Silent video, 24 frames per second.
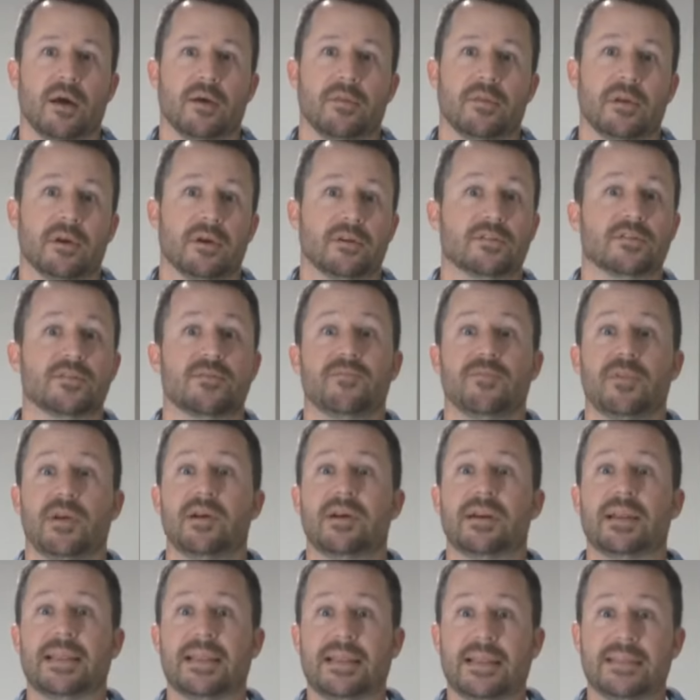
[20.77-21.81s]
There are some
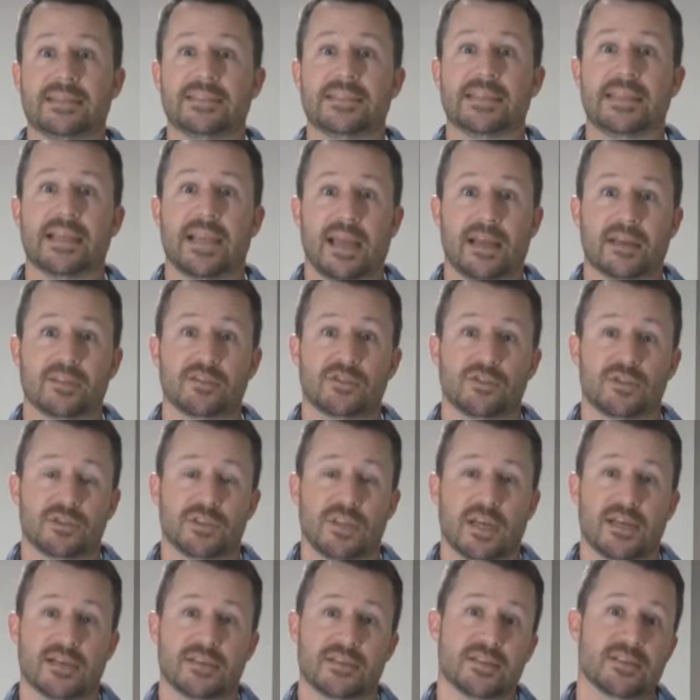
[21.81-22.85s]
very easy
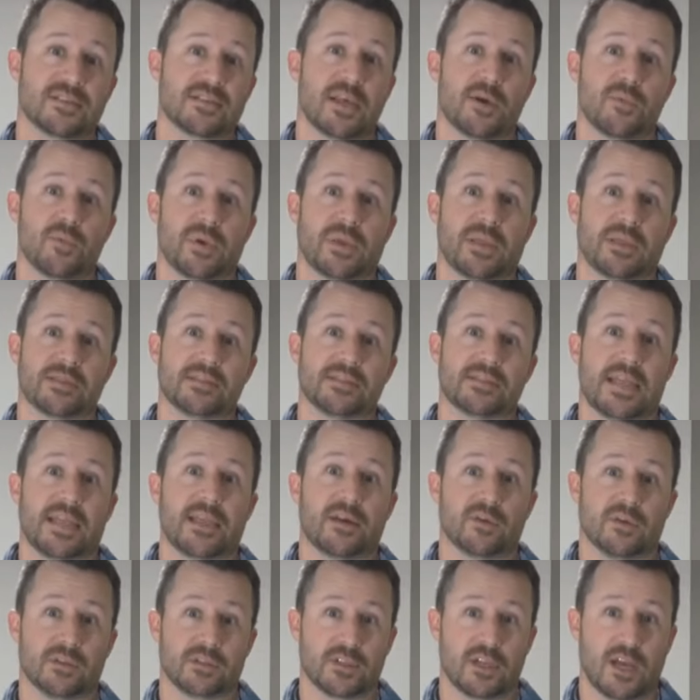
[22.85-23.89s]
exercises that we can stay
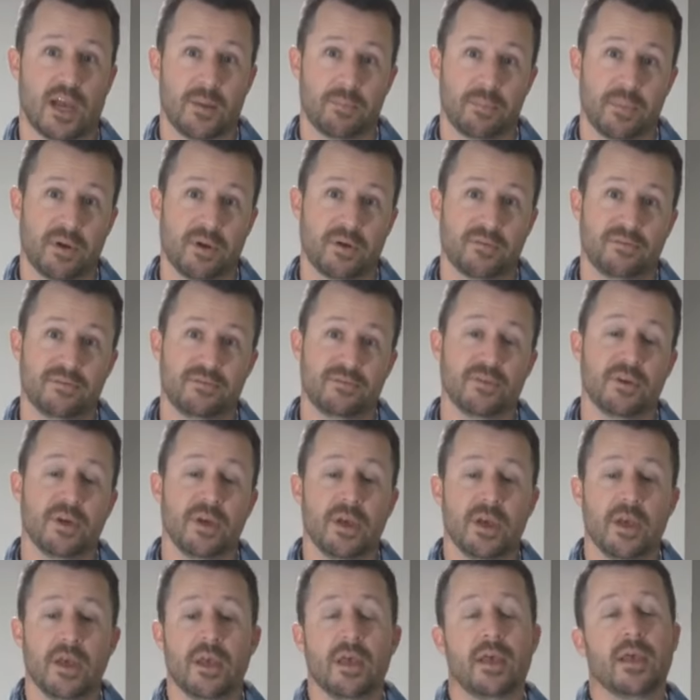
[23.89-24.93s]
on top of
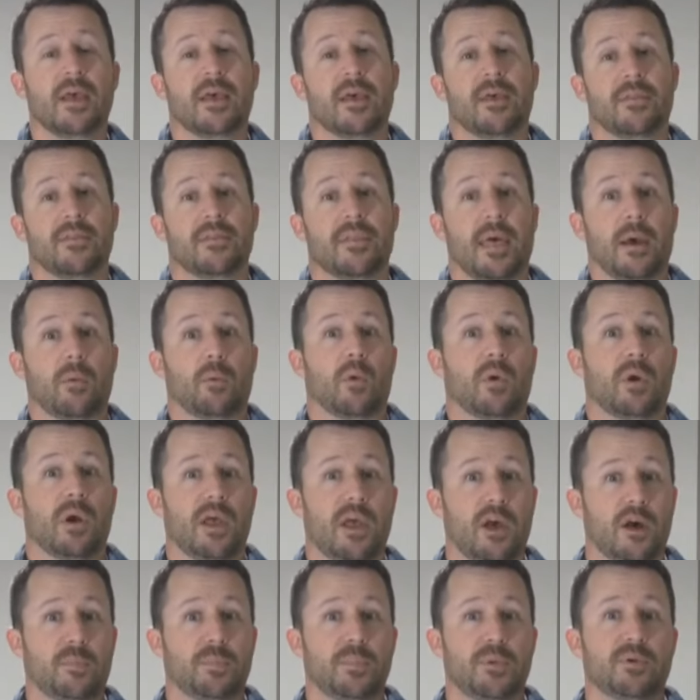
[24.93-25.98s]
that will
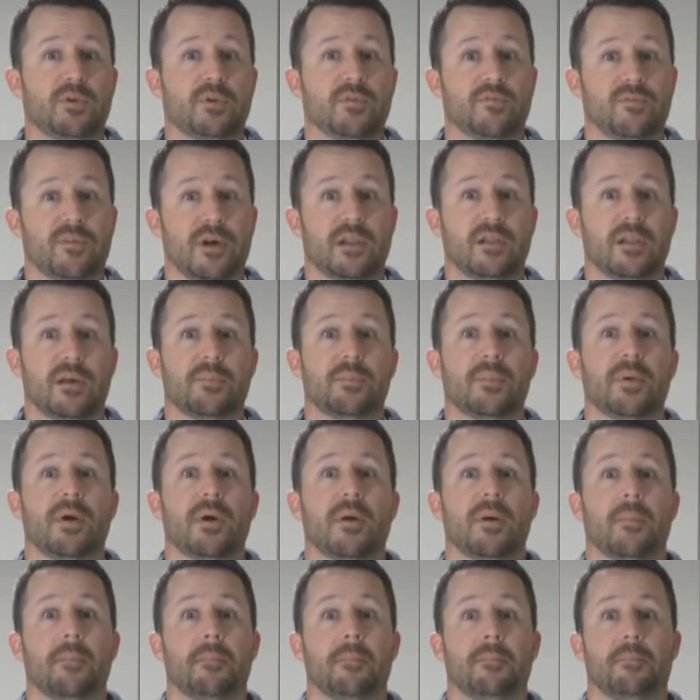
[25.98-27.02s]
help you develop
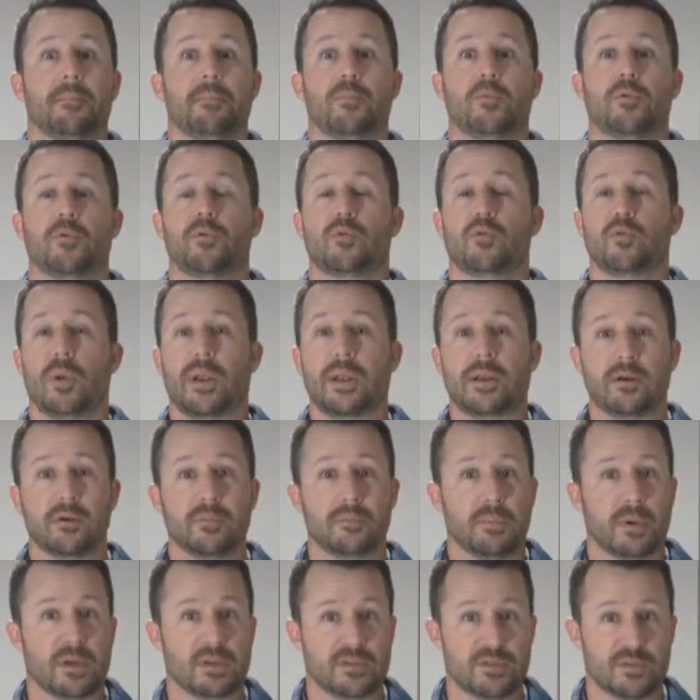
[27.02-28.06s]
greater
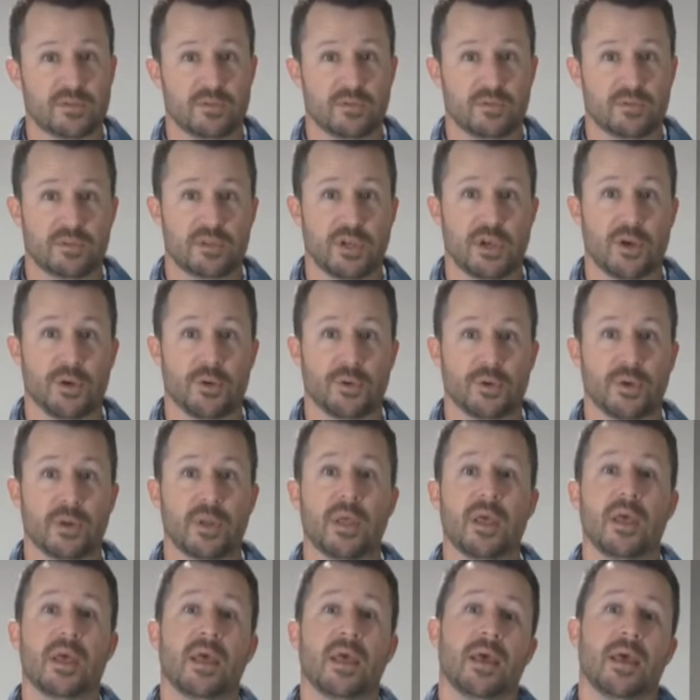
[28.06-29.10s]
muscle tone
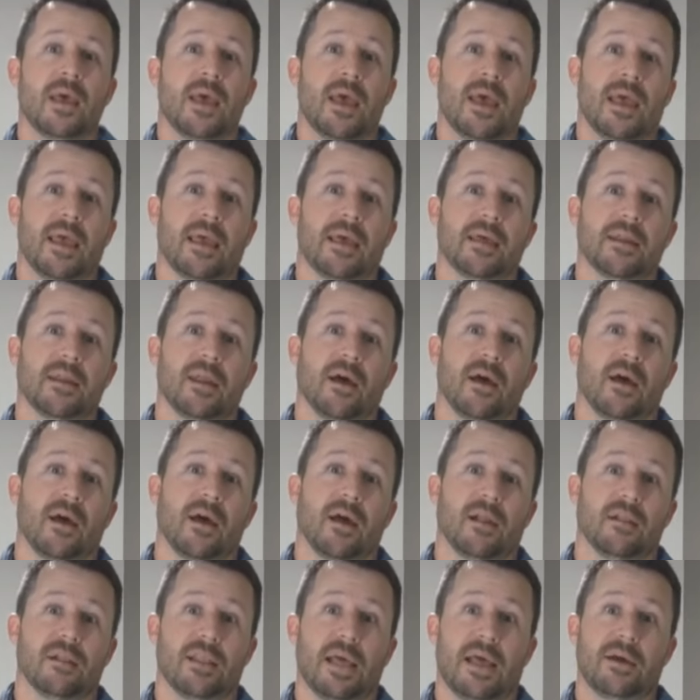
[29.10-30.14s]
and
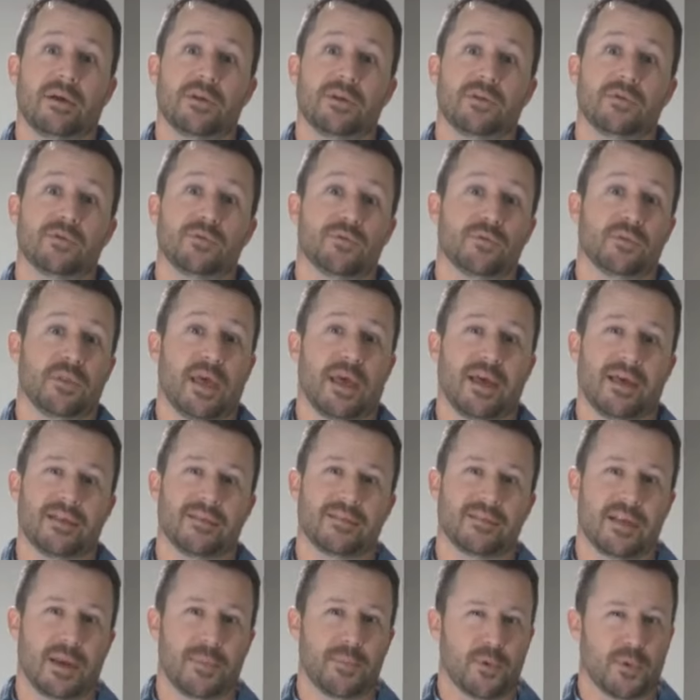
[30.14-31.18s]
allow you
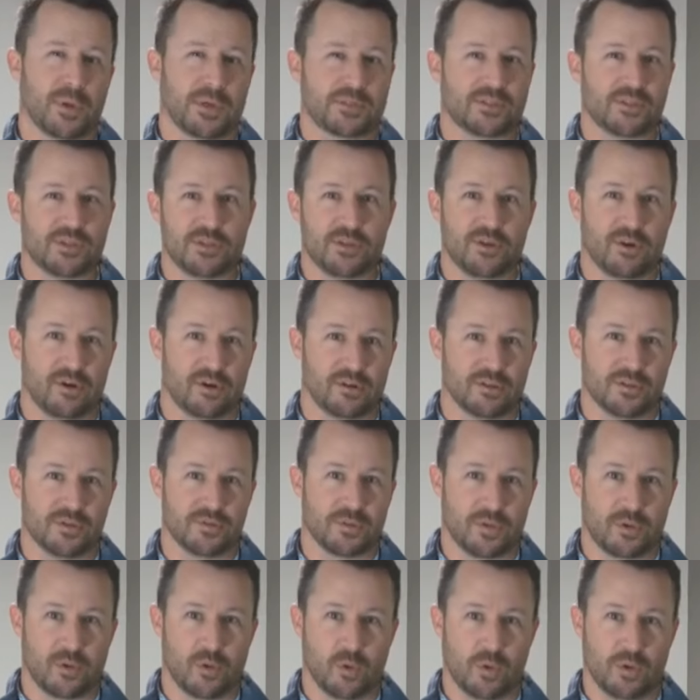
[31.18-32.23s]
that couple extra yards on
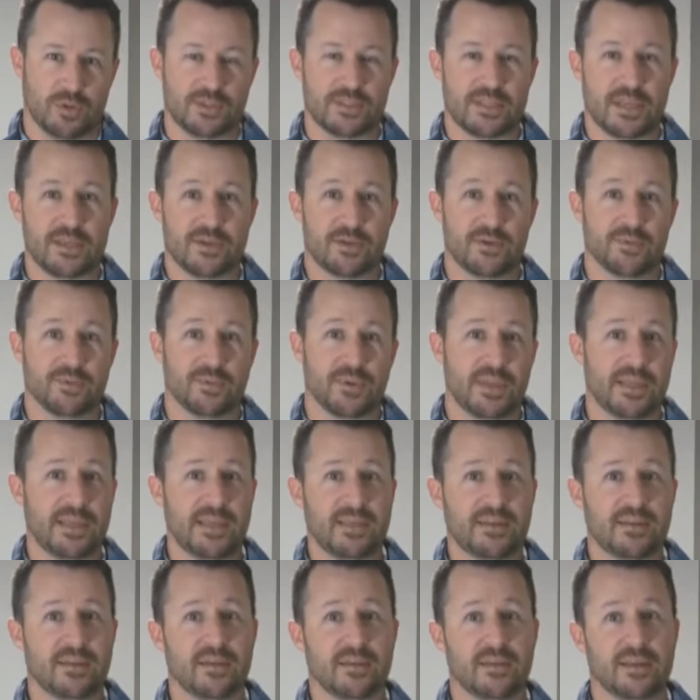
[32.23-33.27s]
the course that you
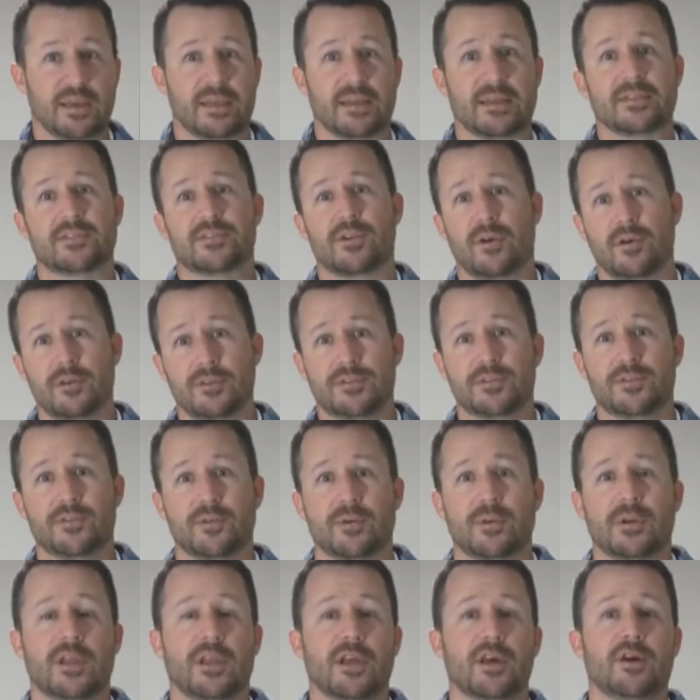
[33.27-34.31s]
need, and it's also
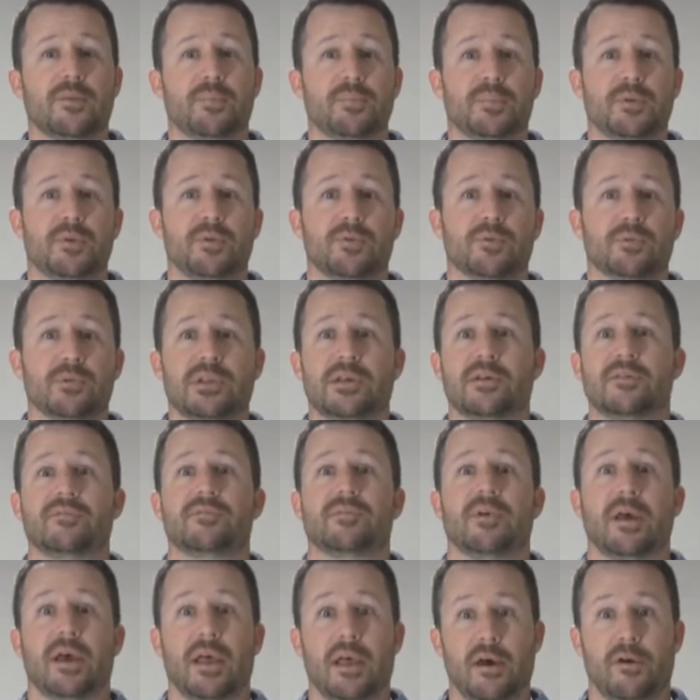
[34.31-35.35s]
going to help you live
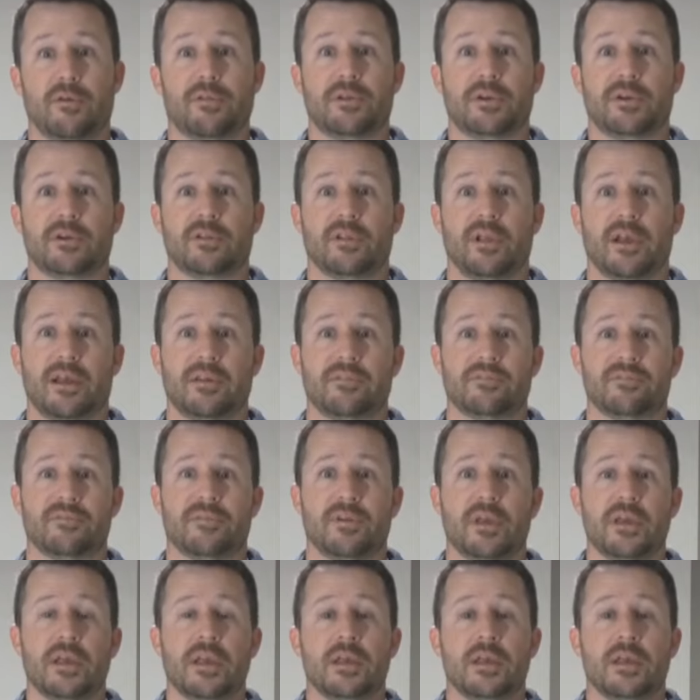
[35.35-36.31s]
a healthier life.